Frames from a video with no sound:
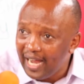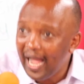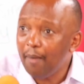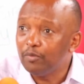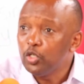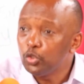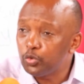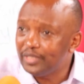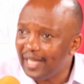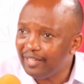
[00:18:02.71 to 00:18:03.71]
come to
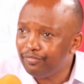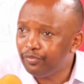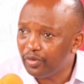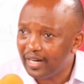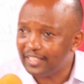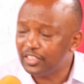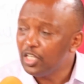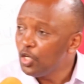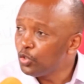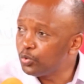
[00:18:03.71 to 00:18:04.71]
die for us,
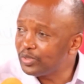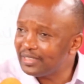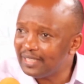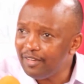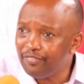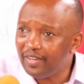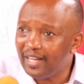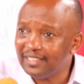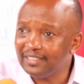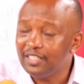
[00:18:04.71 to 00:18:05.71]
to save
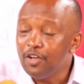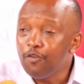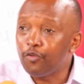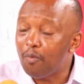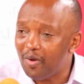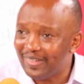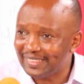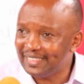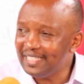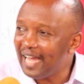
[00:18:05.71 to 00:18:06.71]
us from our
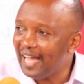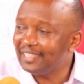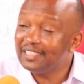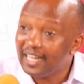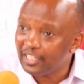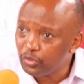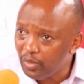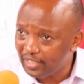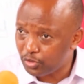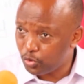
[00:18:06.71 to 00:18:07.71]
sin, as Nyakato has